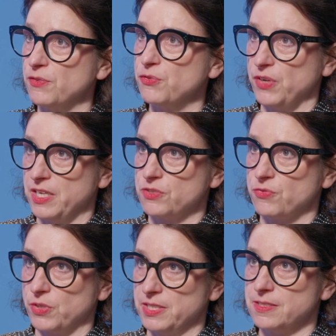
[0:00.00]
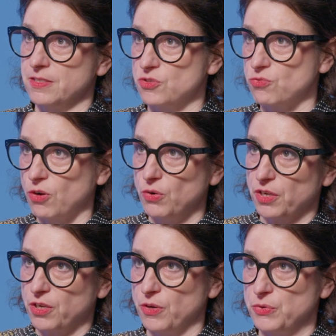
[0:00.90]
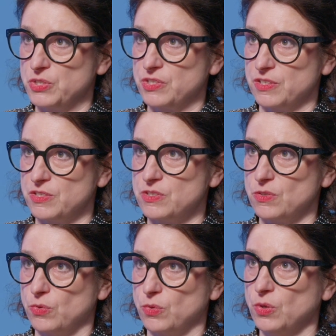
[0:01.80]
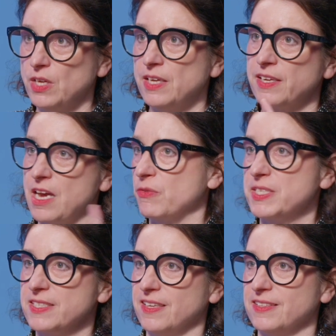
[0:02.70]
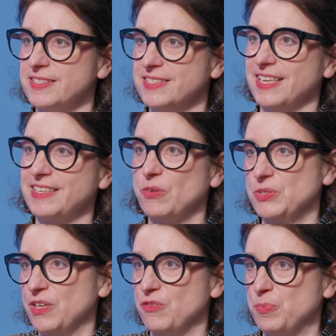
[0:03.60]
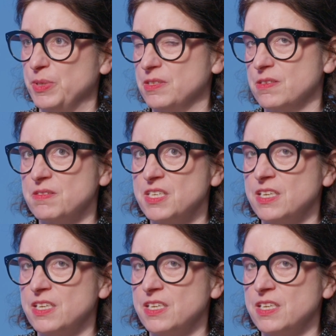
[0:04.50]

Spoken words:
fairs, for instance, roller coasters or carousels that also have been